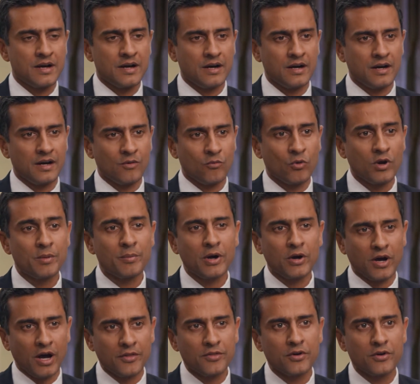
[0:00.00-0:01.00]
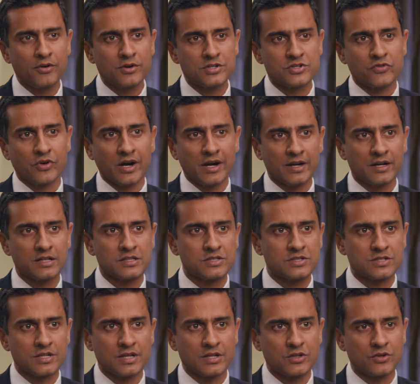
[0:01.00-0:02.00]
Uh, what about other
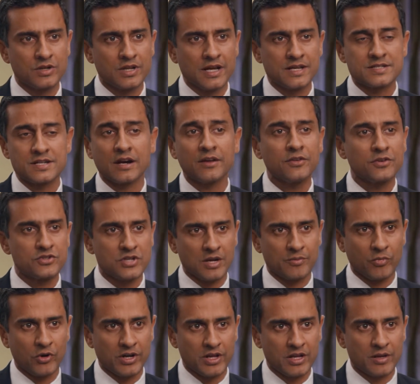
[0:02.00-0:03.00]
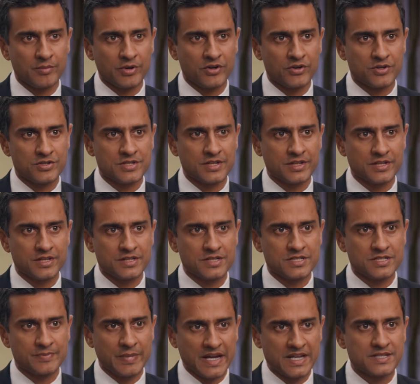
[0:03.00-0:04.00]
trials uh, utilizing other checkpoint inhibitors in this
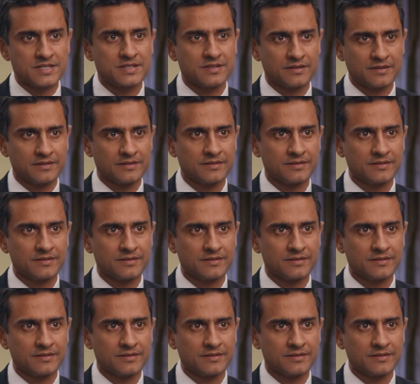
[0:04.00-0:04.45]
space?